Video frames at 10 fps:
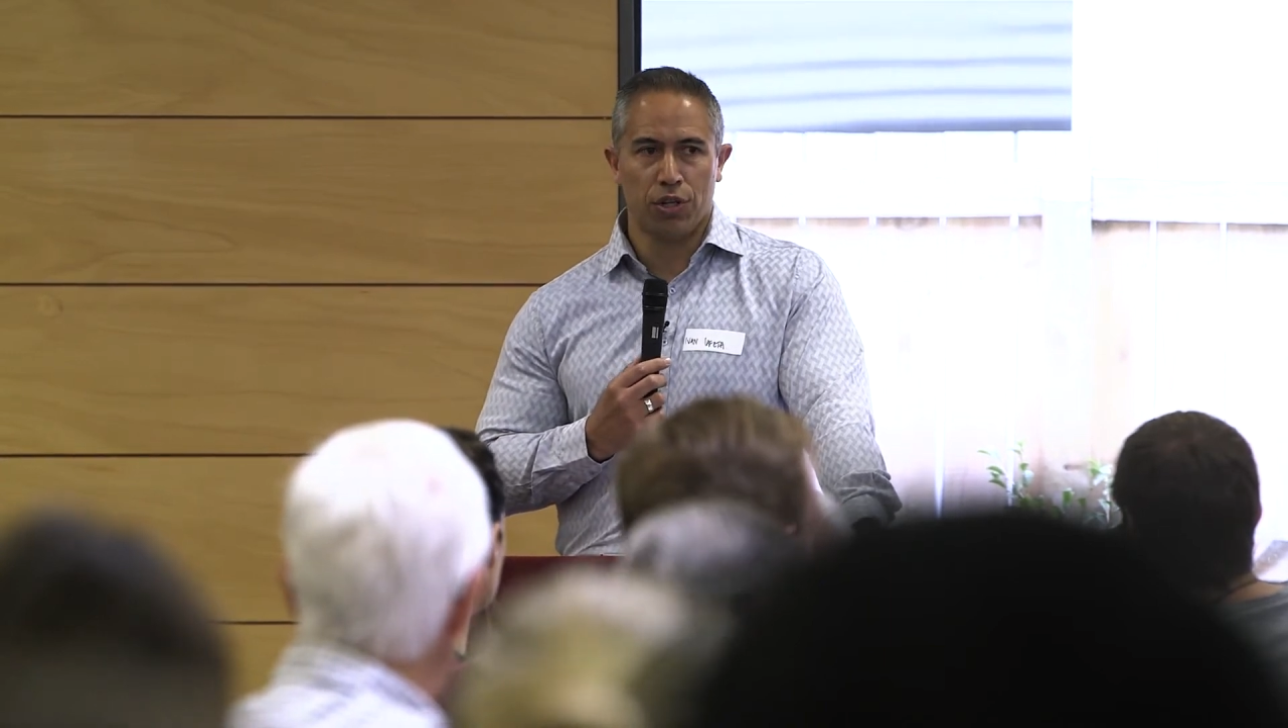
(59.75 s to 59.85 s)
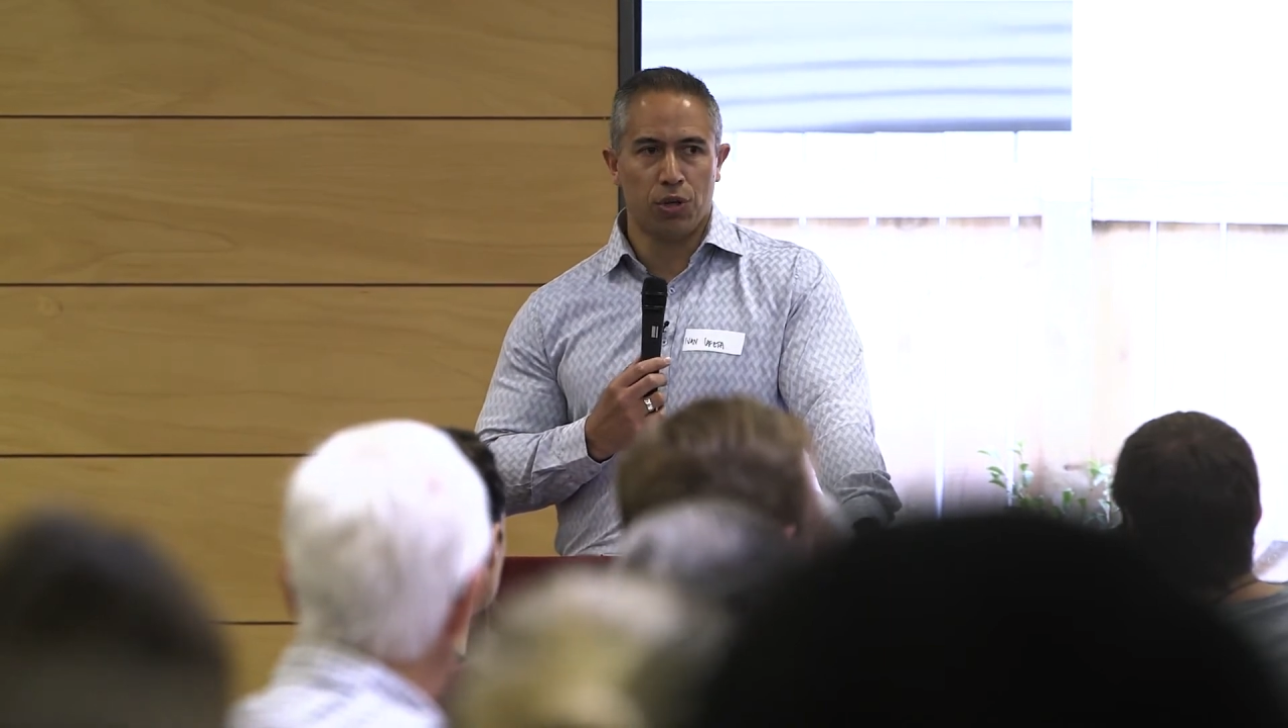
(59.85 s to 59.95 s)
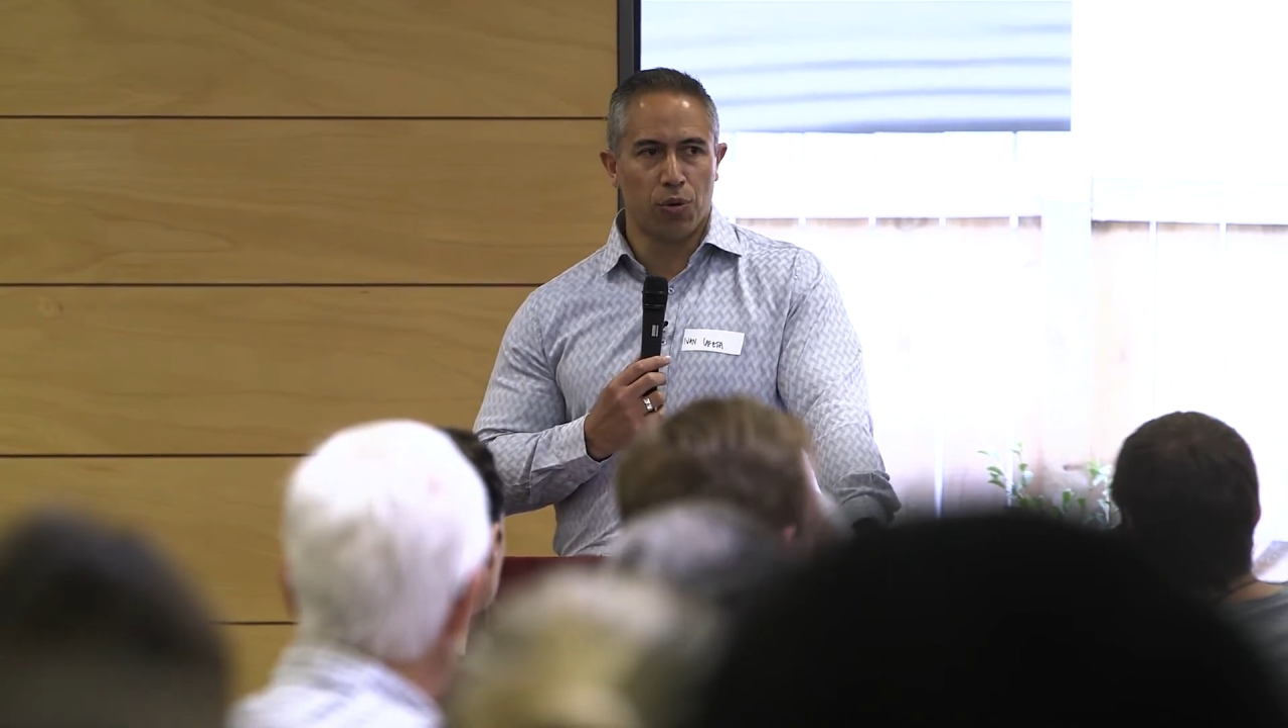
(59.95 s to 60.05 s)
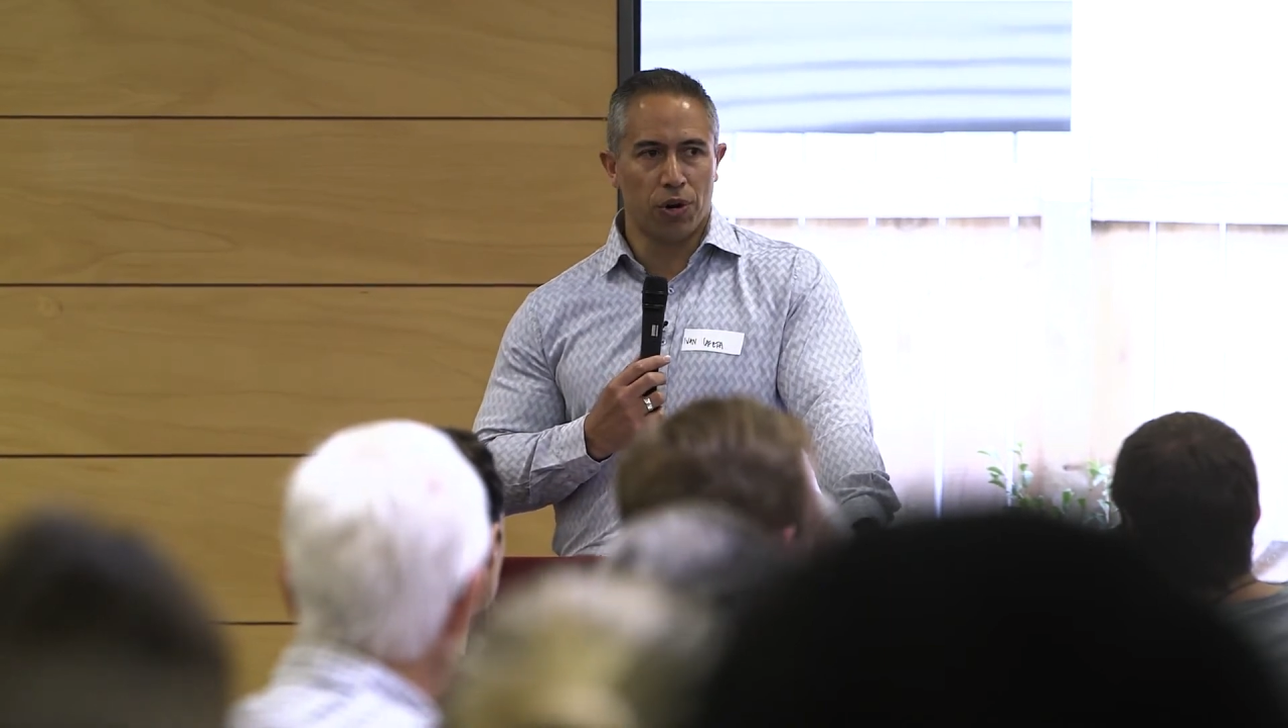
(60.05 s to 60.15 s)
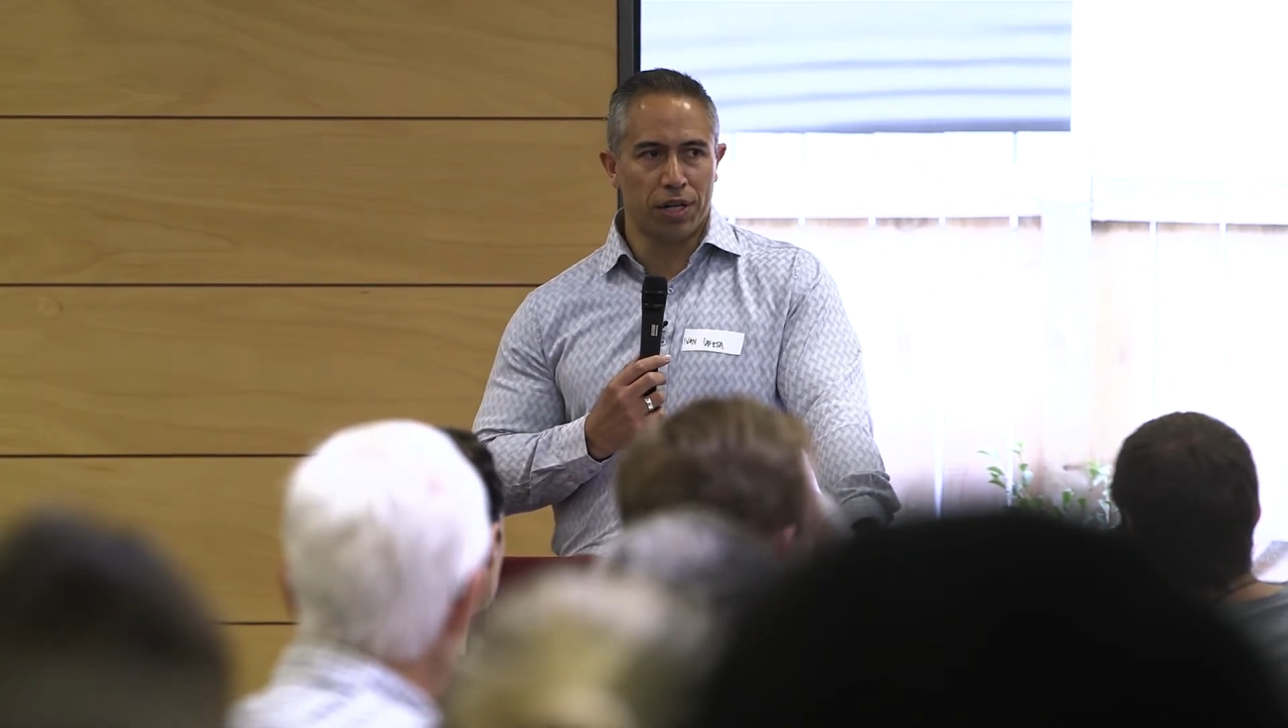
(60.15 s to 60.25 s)

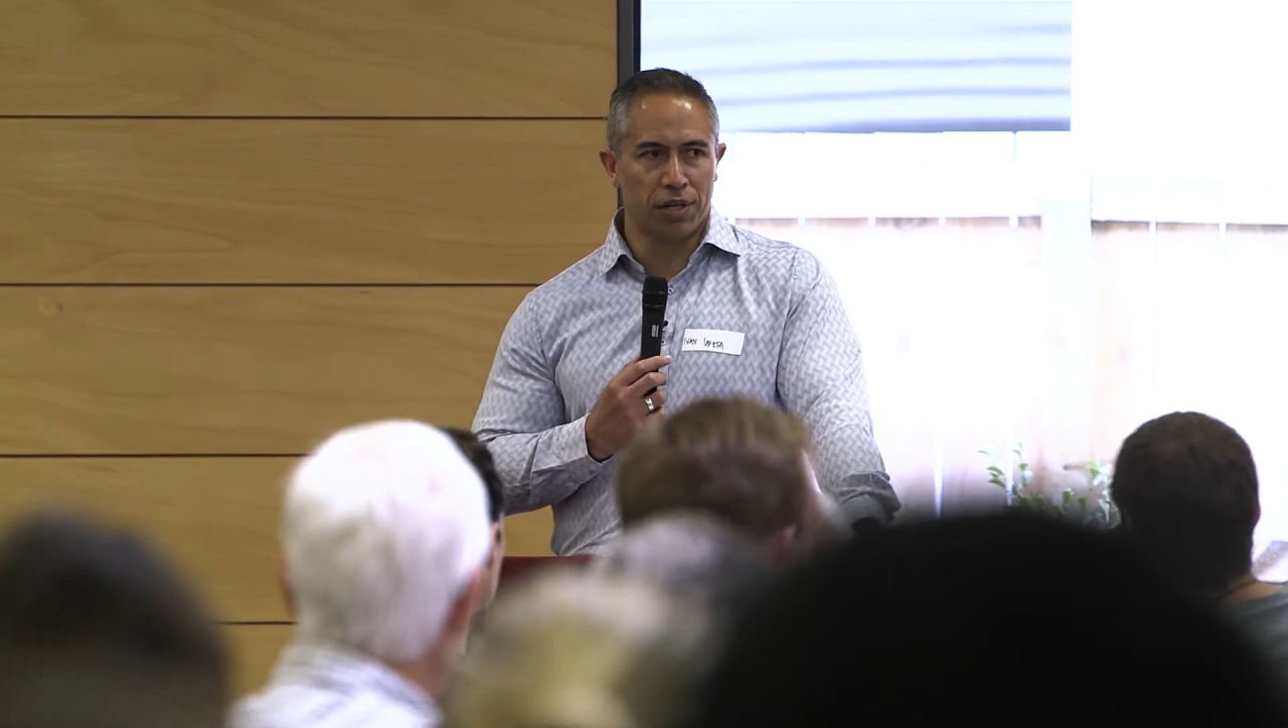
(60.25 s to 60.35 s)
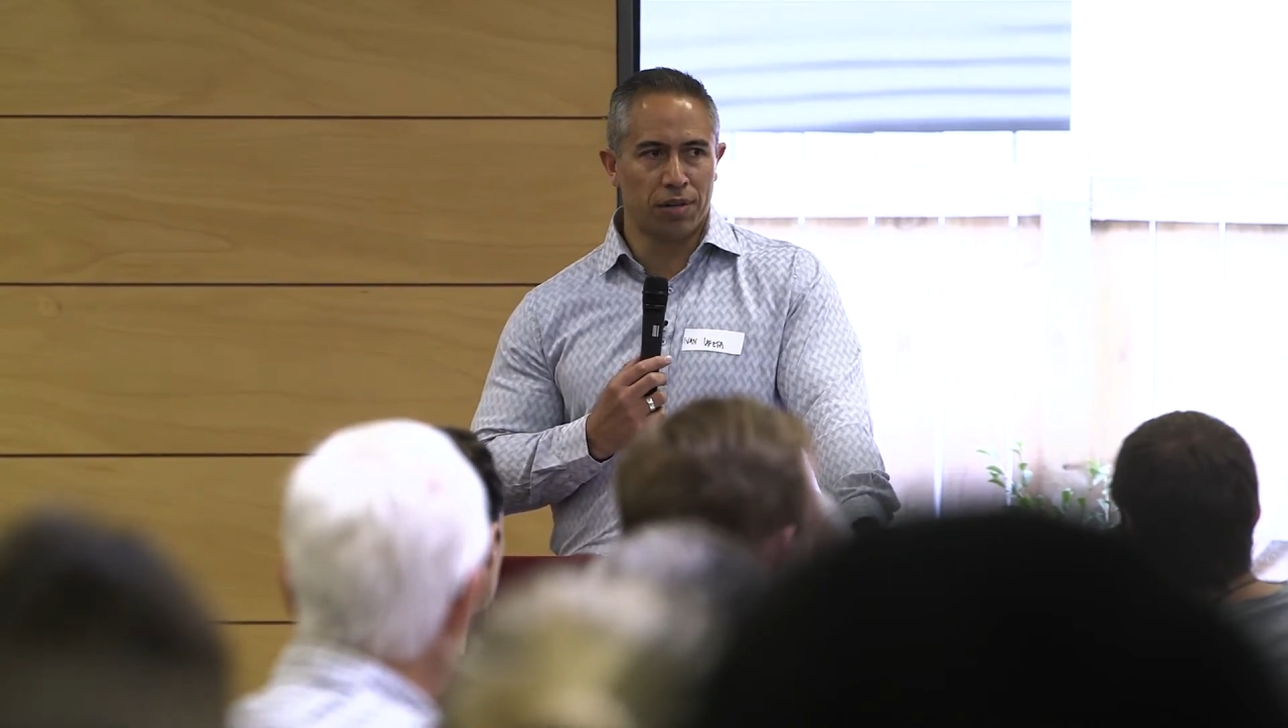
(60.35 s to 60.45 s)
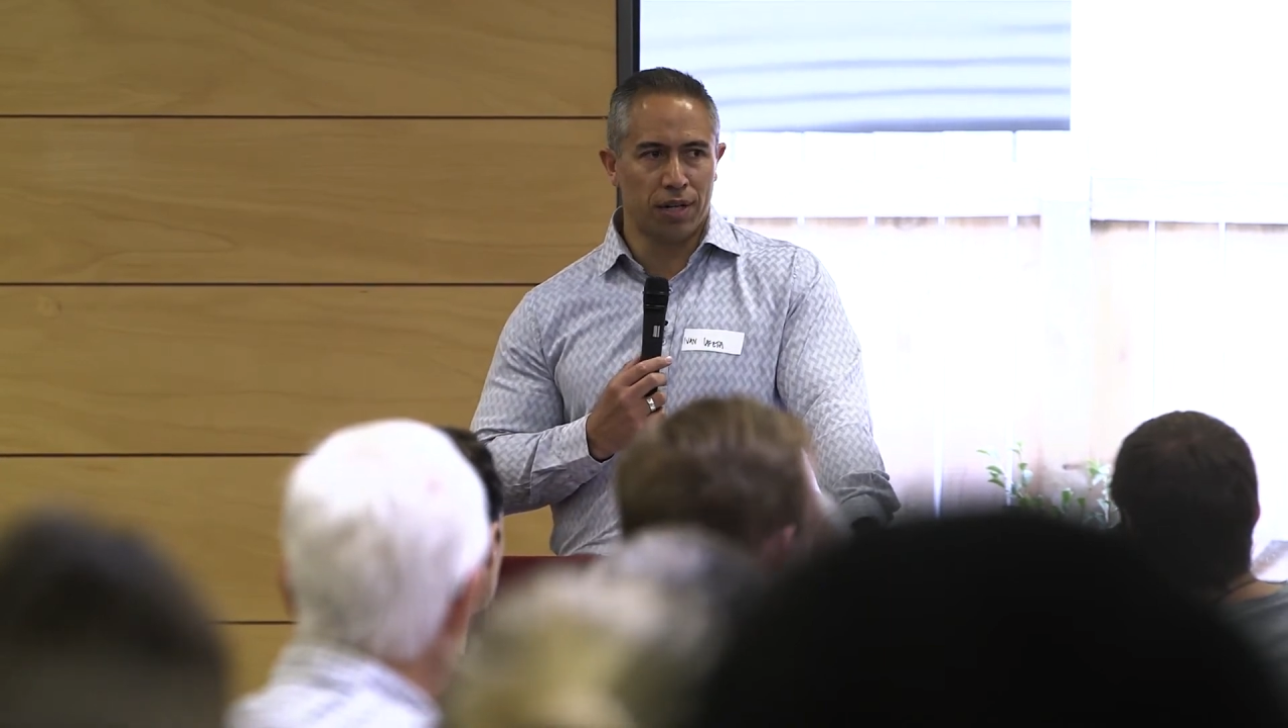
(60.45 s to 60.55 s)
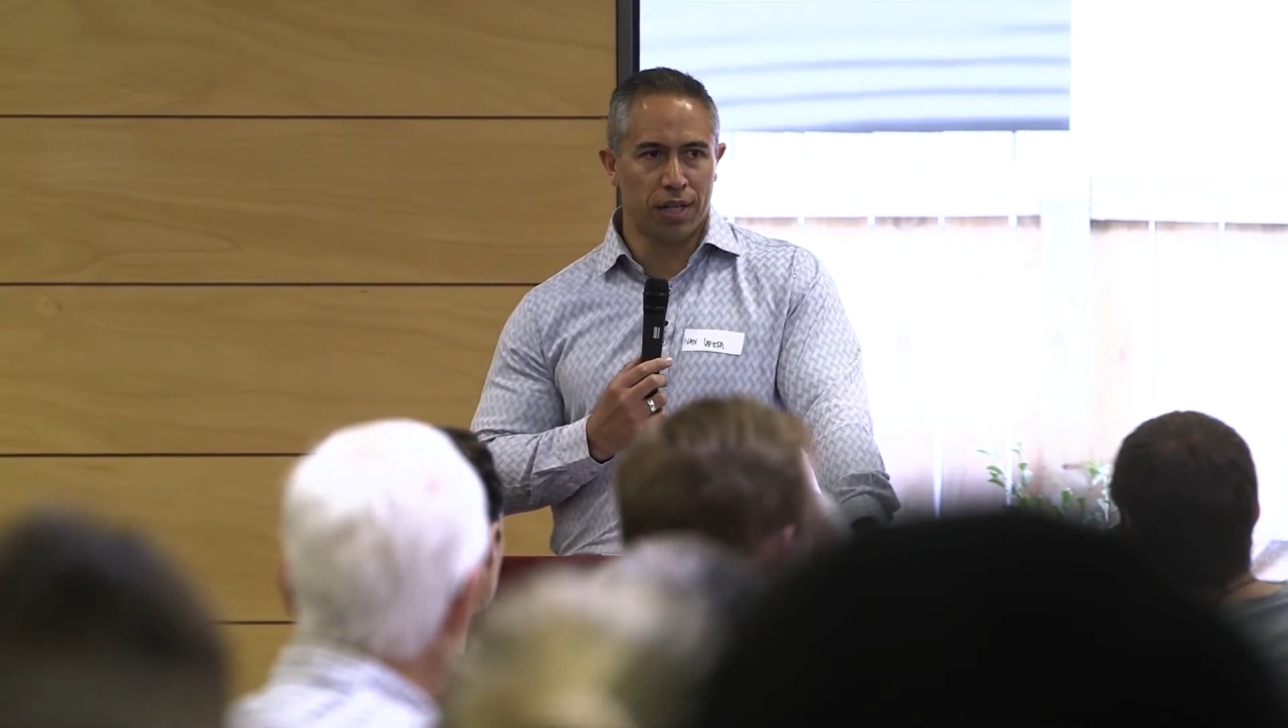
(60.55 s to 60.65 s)
New Brighton